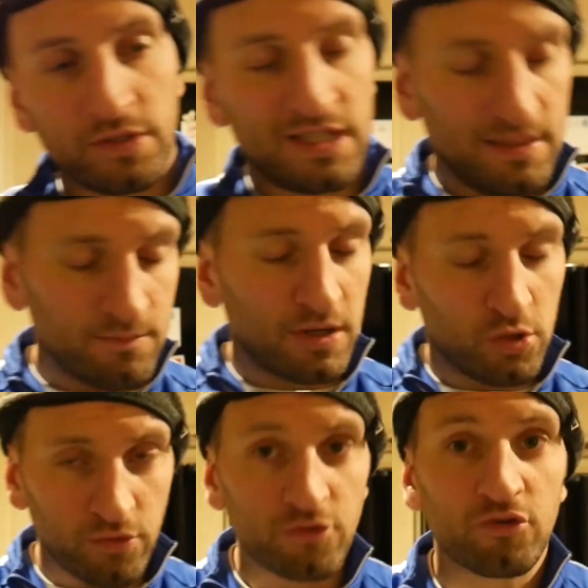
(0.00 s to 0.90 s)
keep my
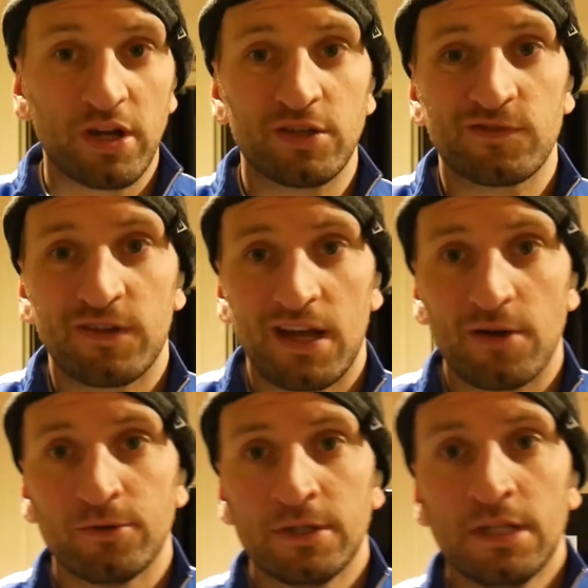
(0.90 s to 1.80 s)
current trainers for
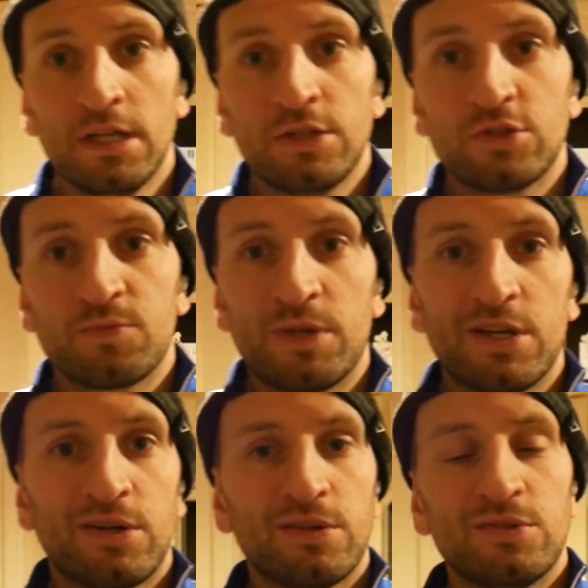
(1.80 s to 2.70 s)
now, just
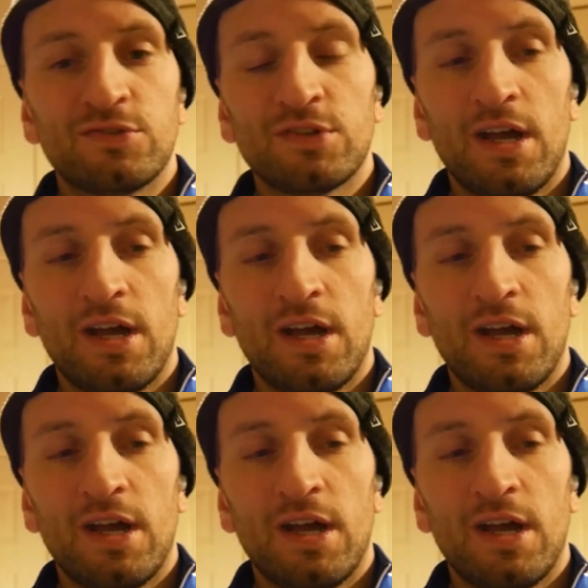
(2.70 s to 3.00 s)
because